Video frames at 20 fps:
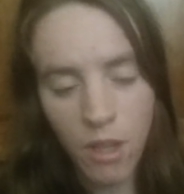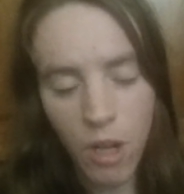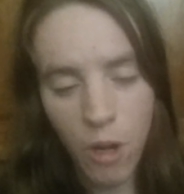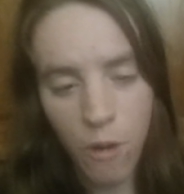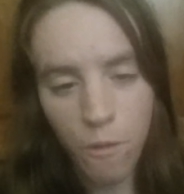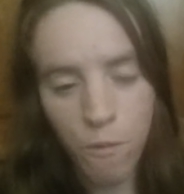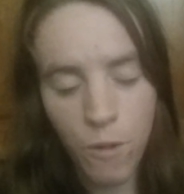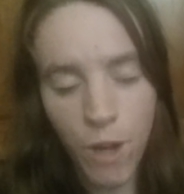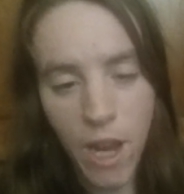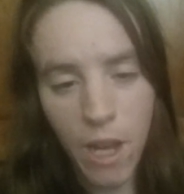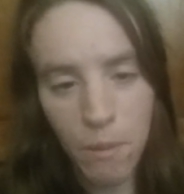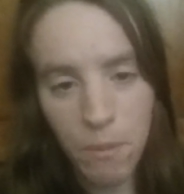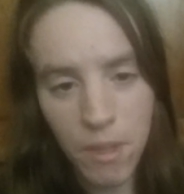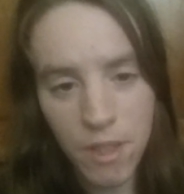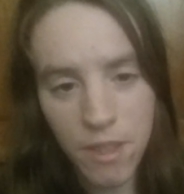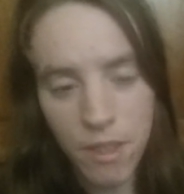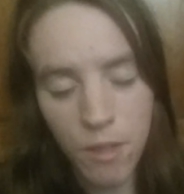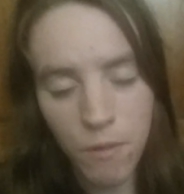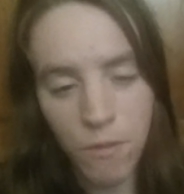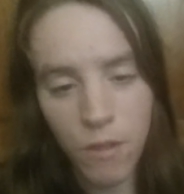are
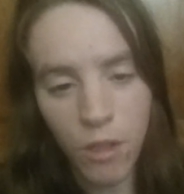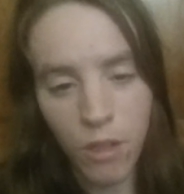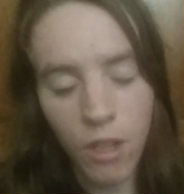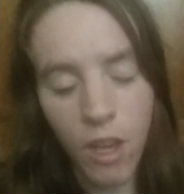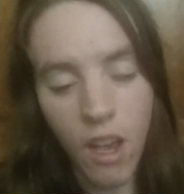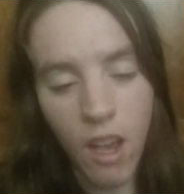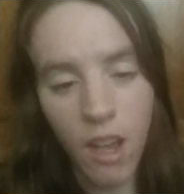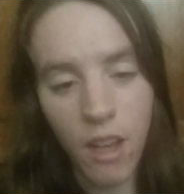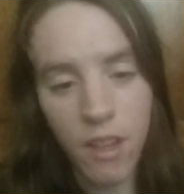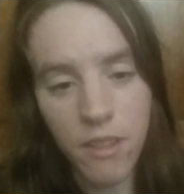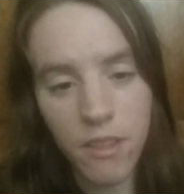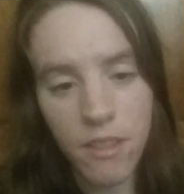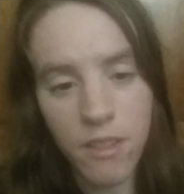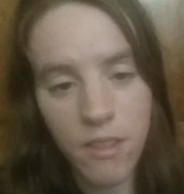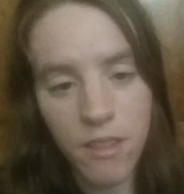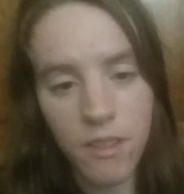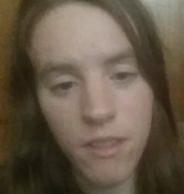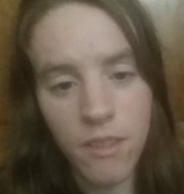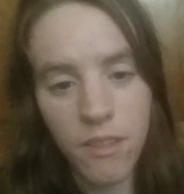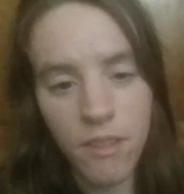fragments of their
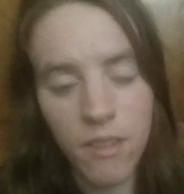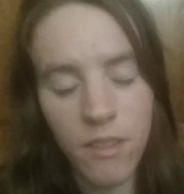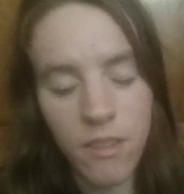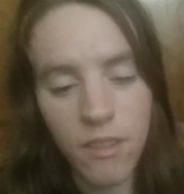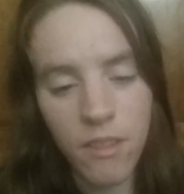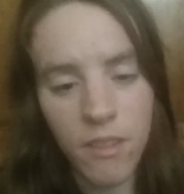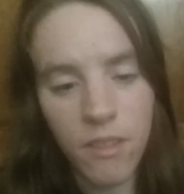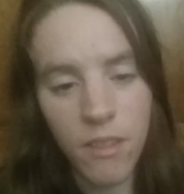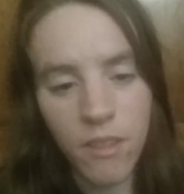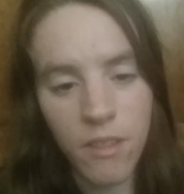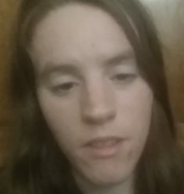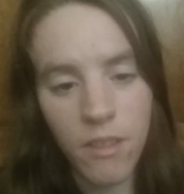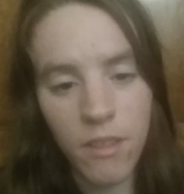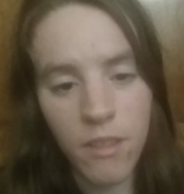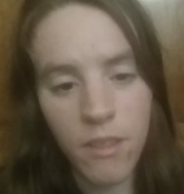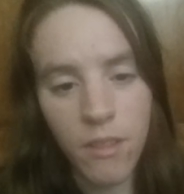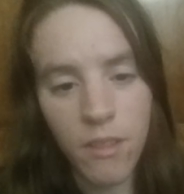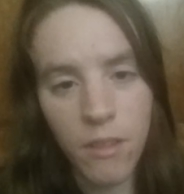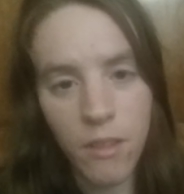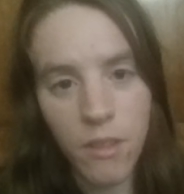gods,
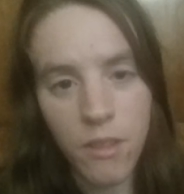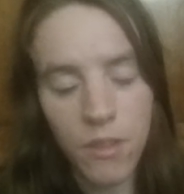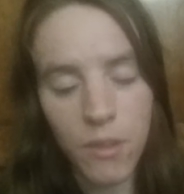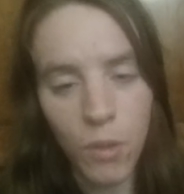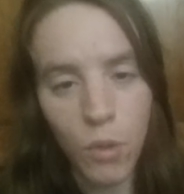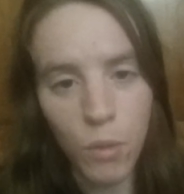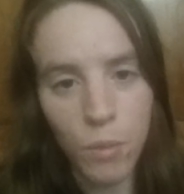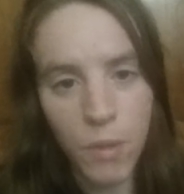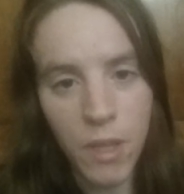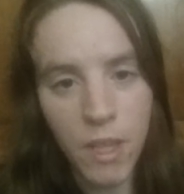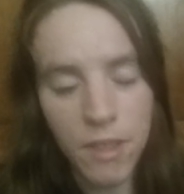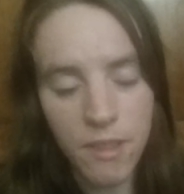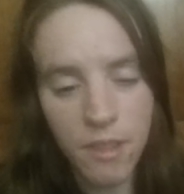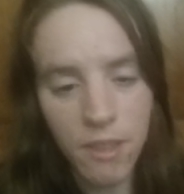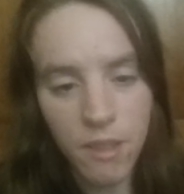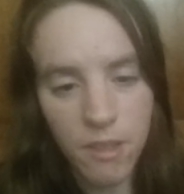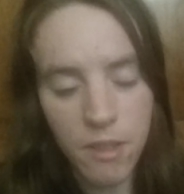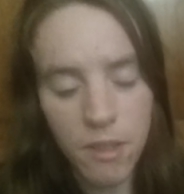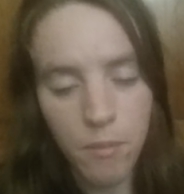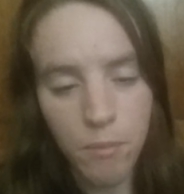soul
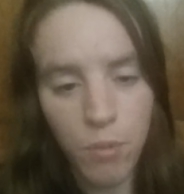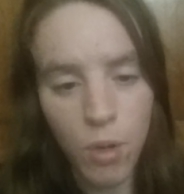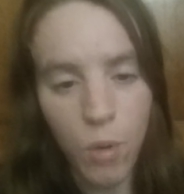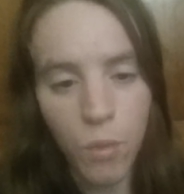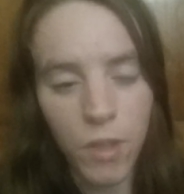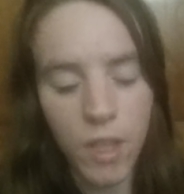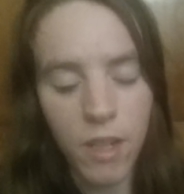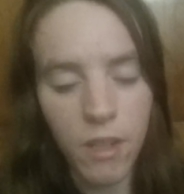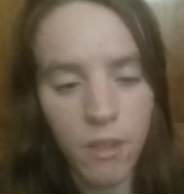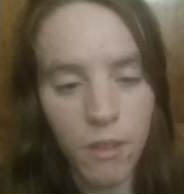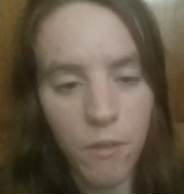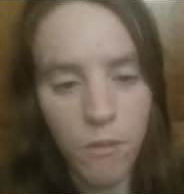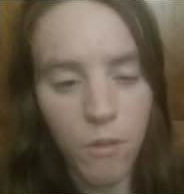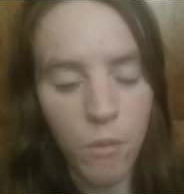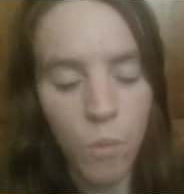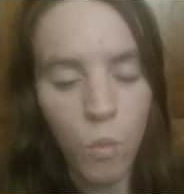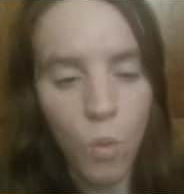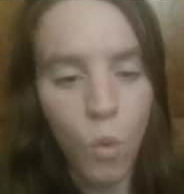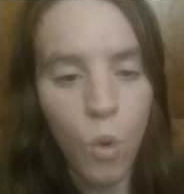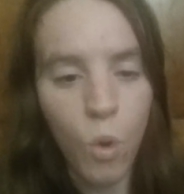pieces broken
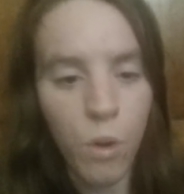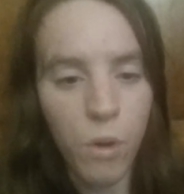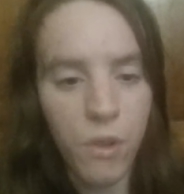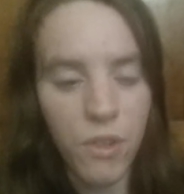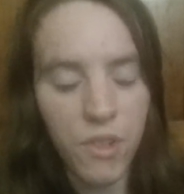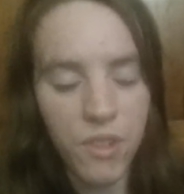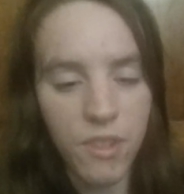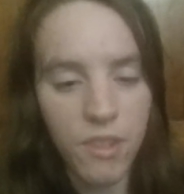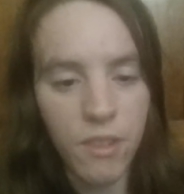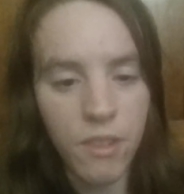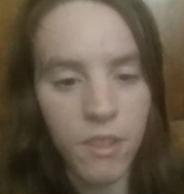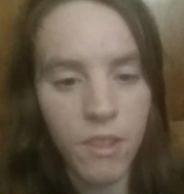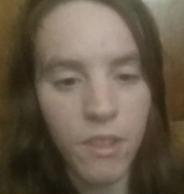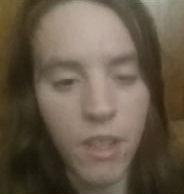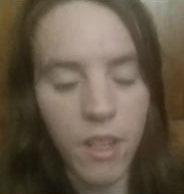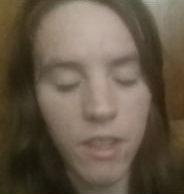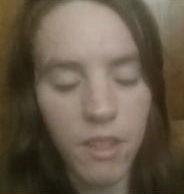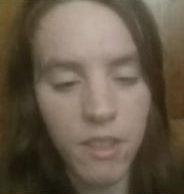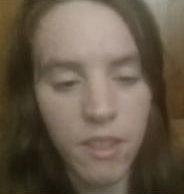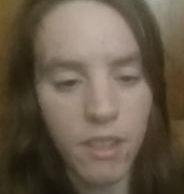from wars
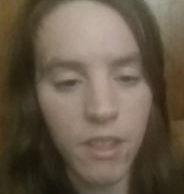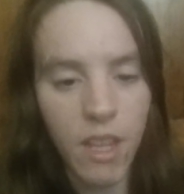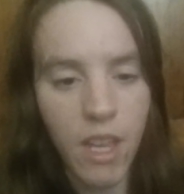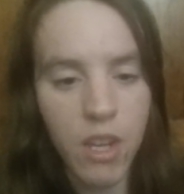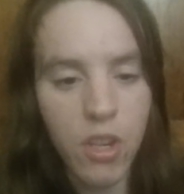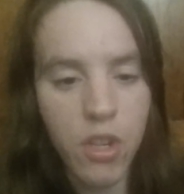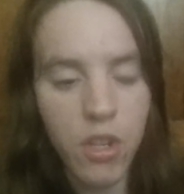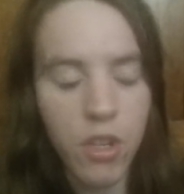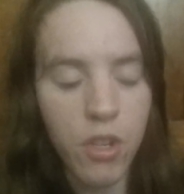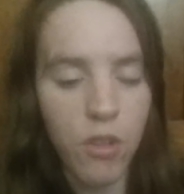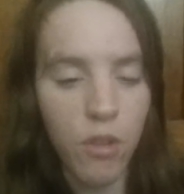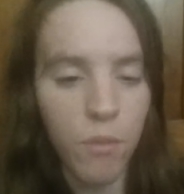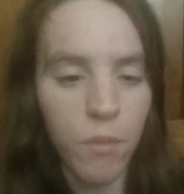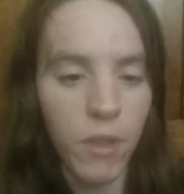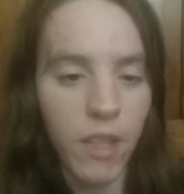in the celestial